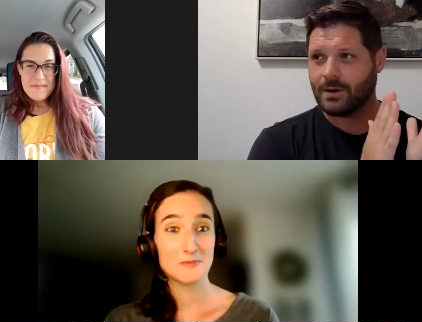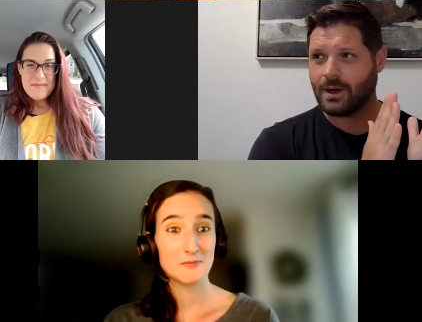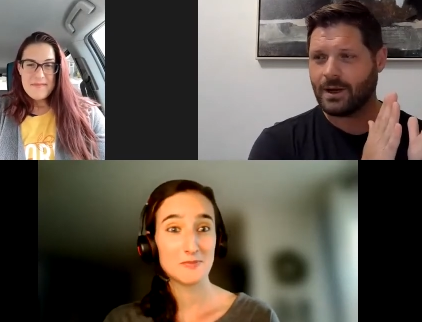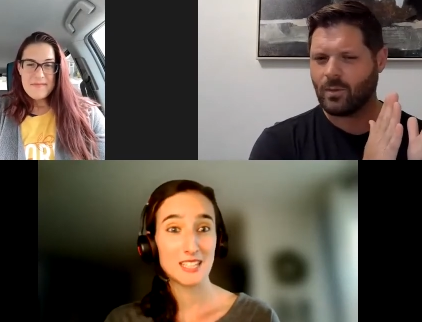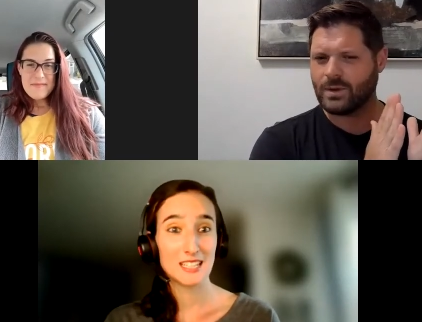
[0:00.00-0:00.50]

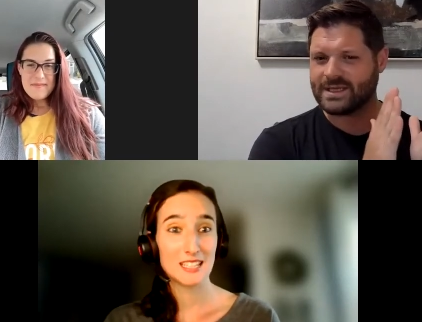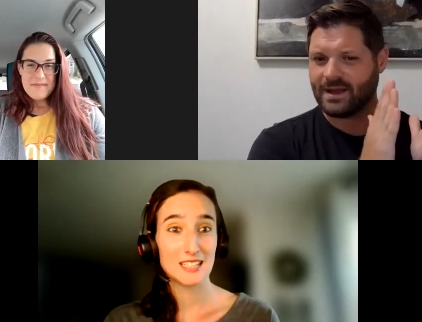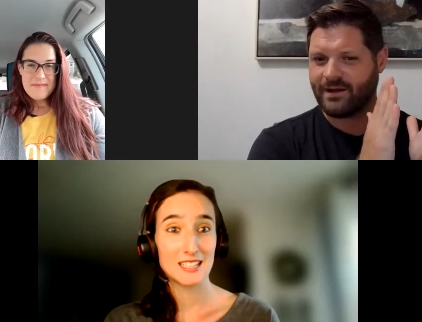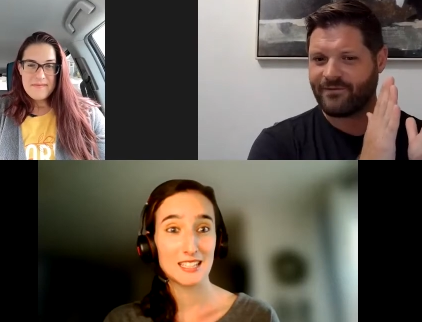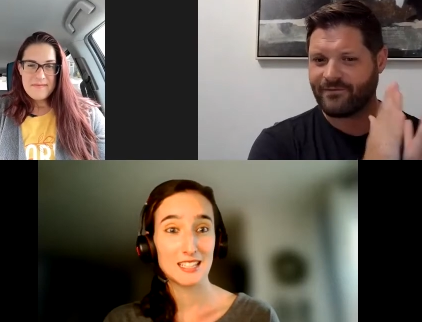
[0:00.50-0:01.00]
Speaker 1: uh, was
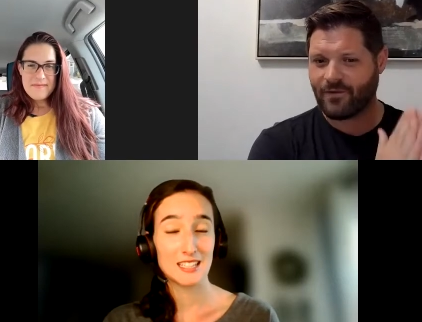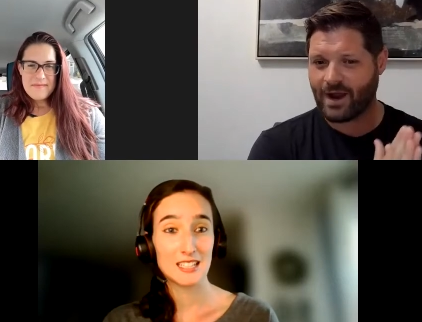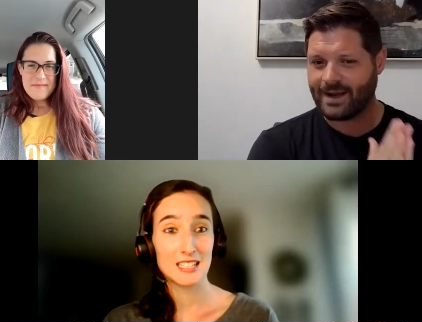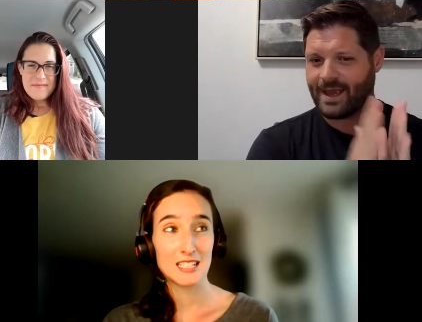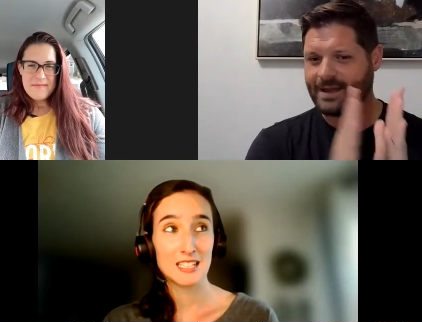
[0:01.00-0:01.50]
it a
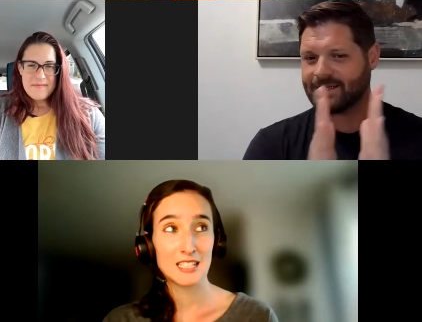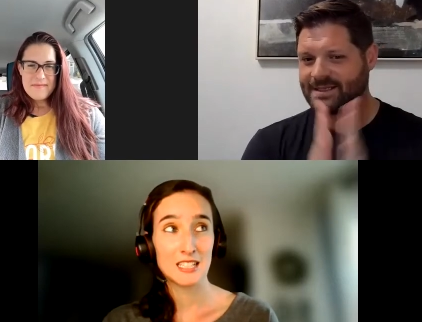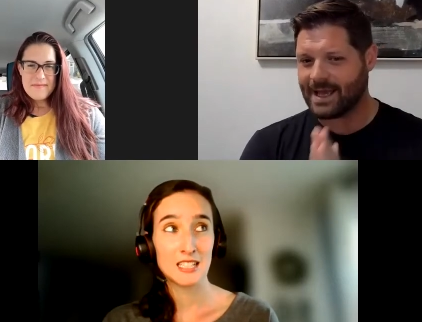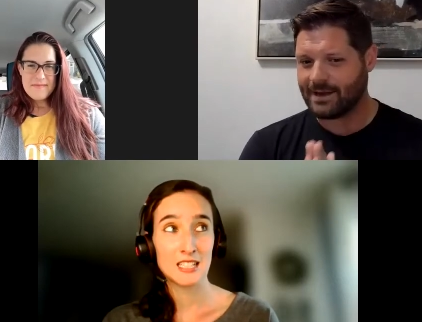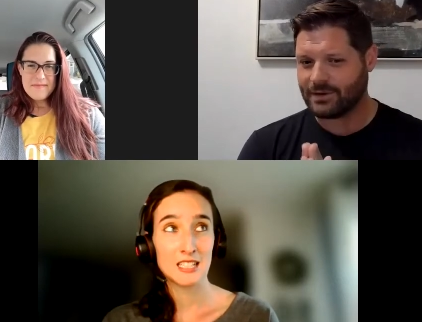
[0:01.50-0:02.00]
Friday and a
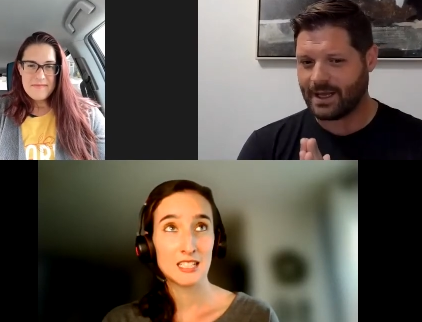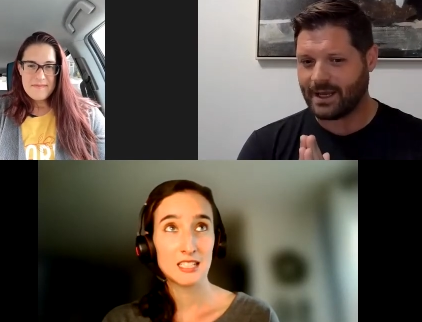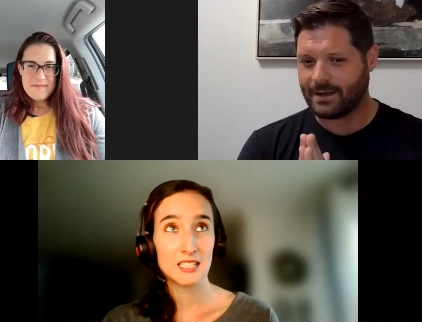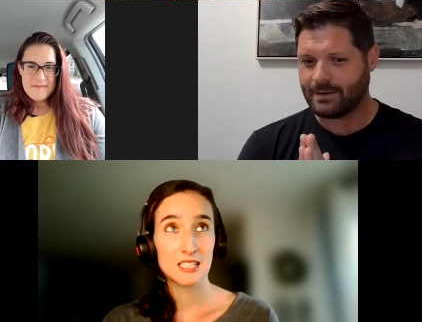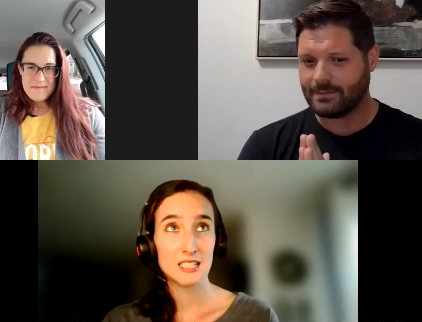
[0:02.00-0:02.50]

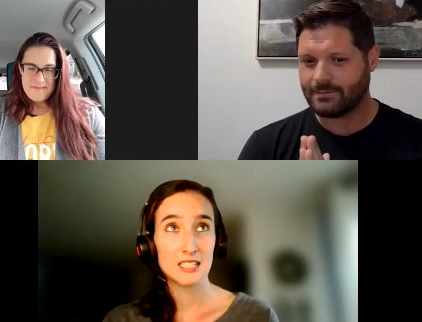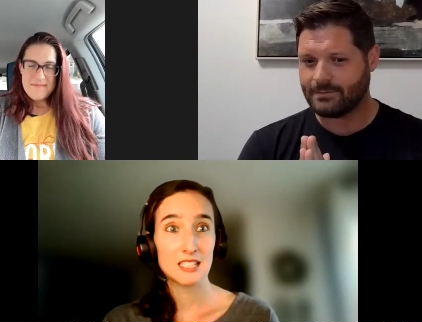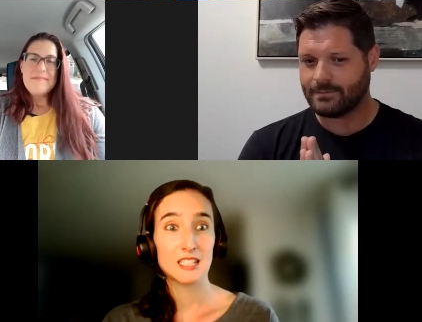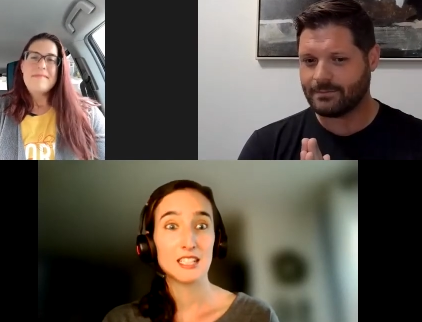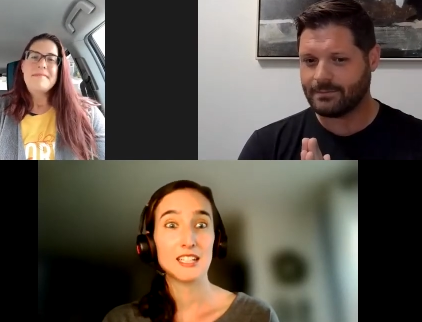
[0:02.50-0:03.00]
Saturday?
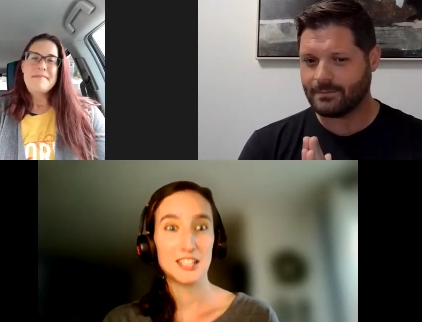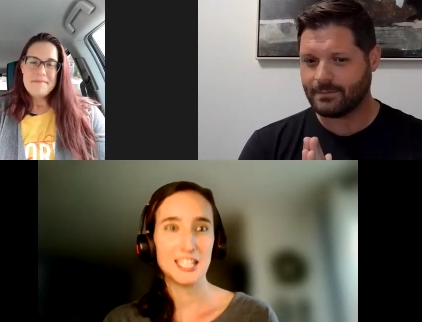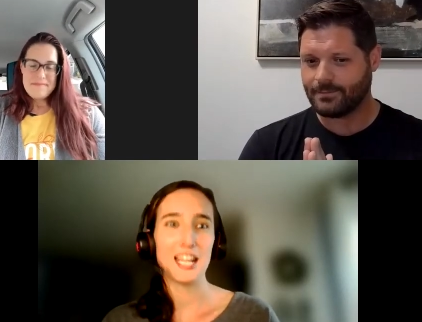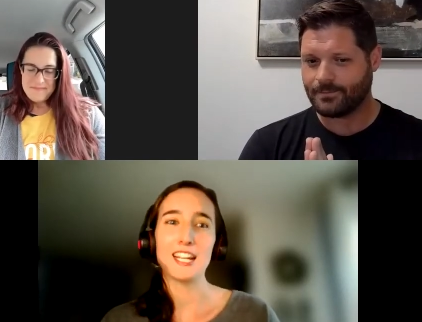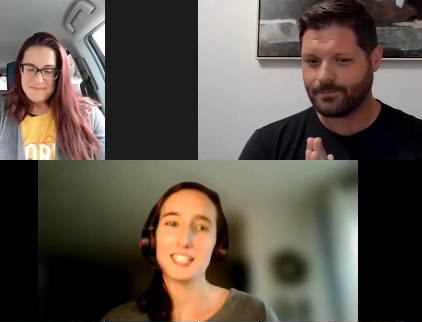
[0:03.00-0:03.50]

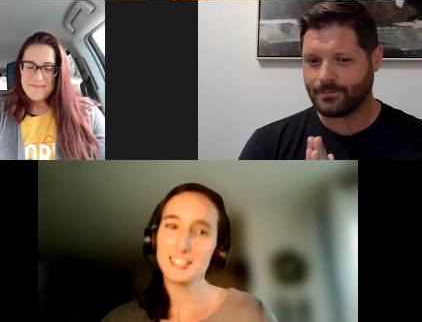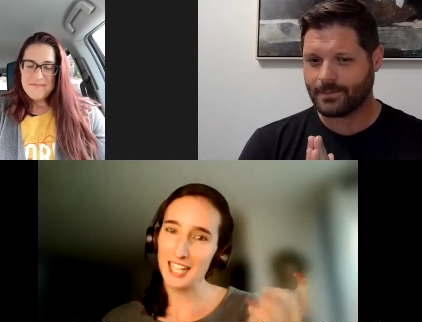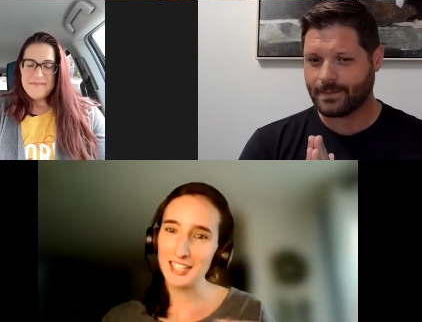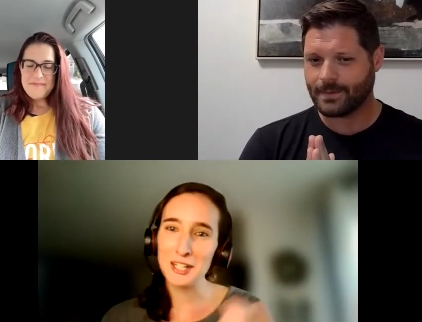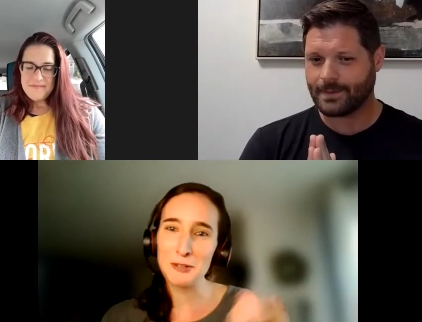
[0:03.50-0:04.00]
Speaker 2: Yeah, tech,
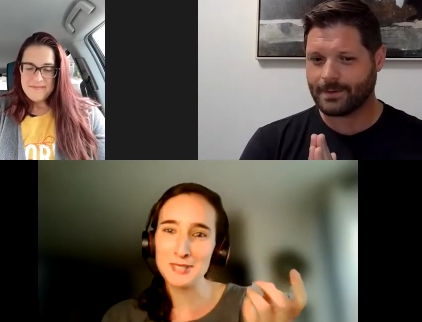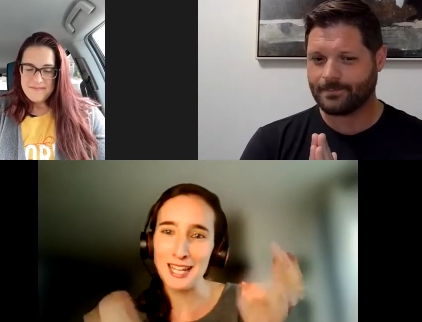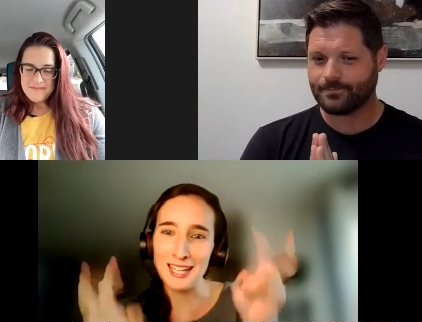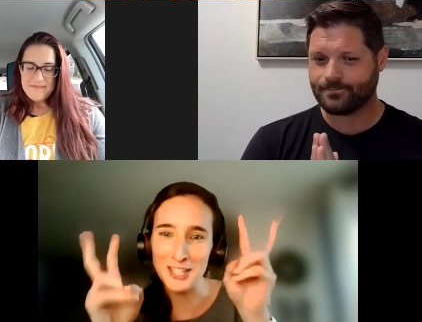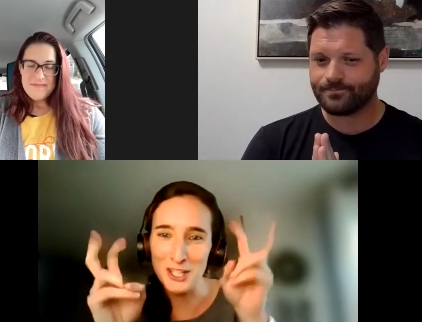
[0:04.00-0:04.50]
it was like
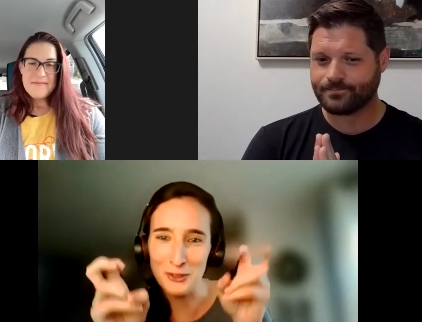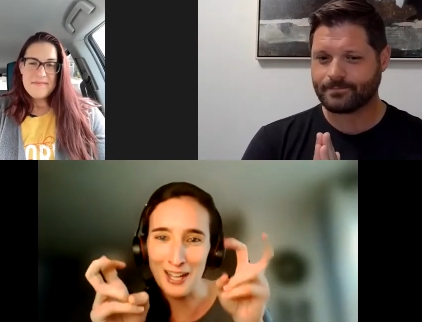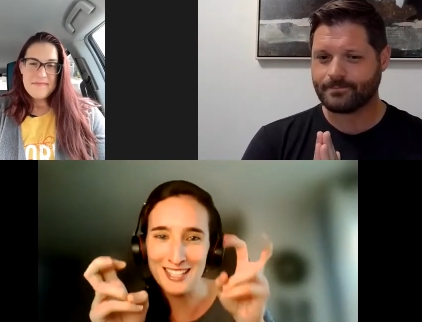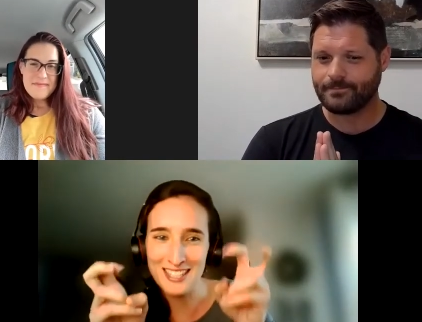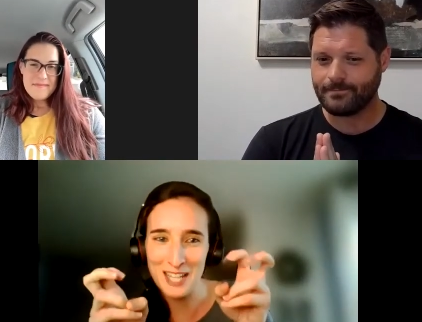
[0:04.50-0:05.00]
U.S.
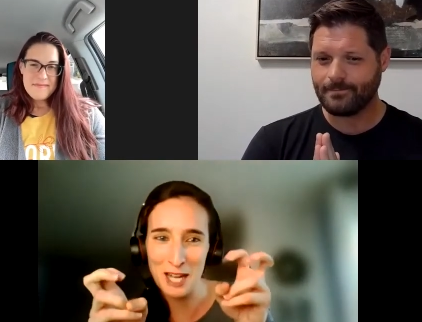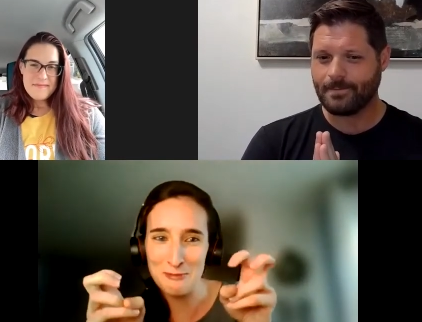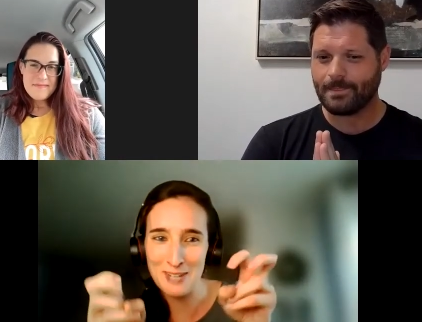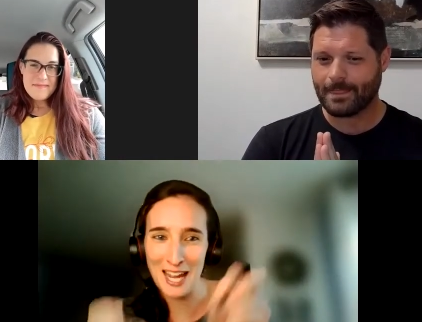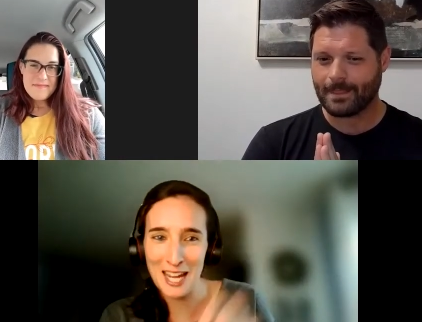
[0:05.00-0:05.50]
same
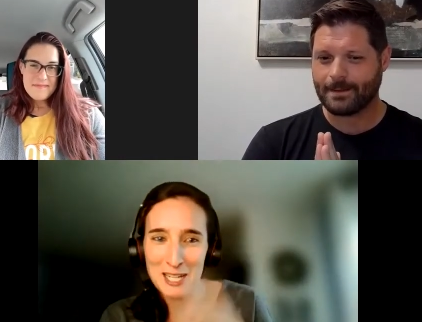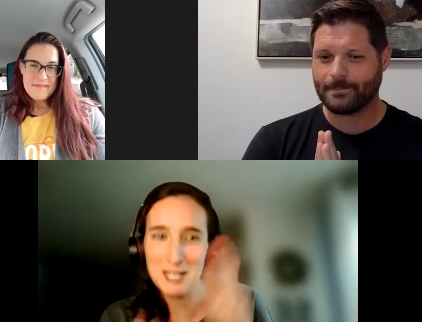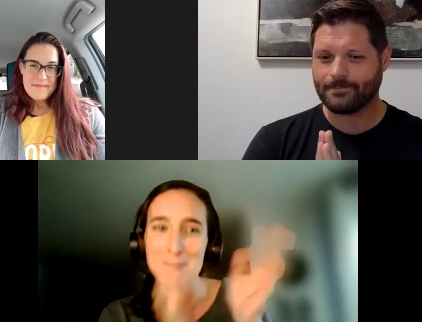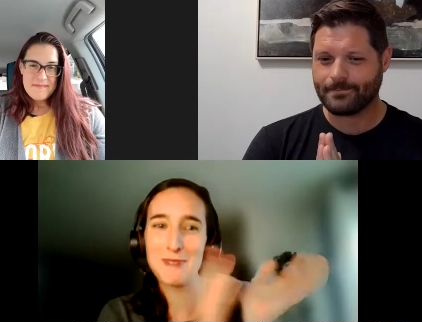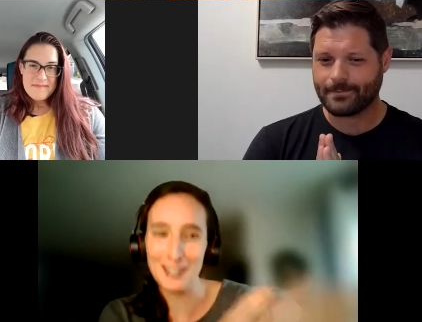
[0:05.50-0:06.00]
day,
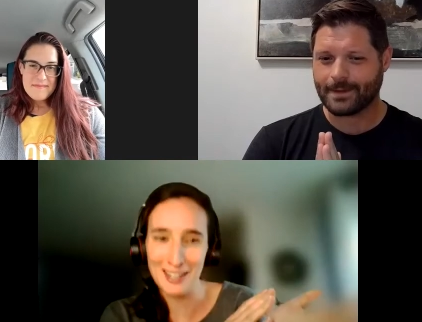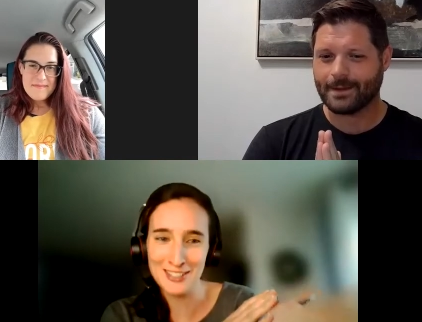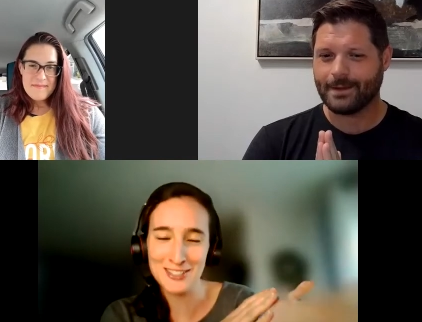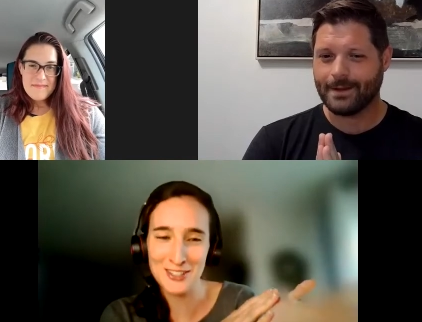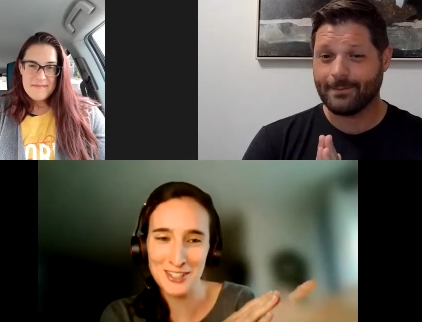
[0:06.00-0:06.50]
but
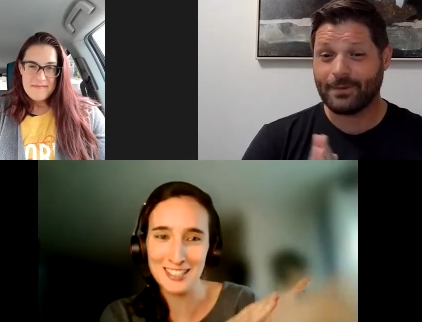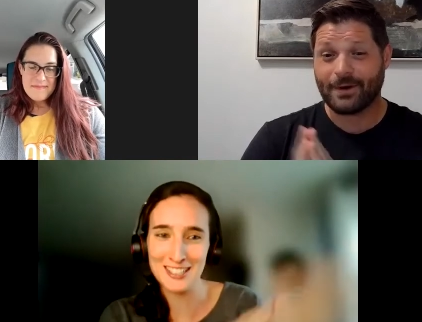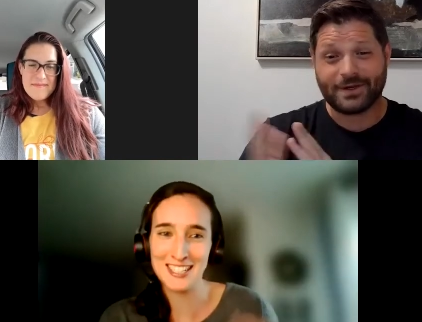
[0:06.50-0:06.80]
Australia. Time.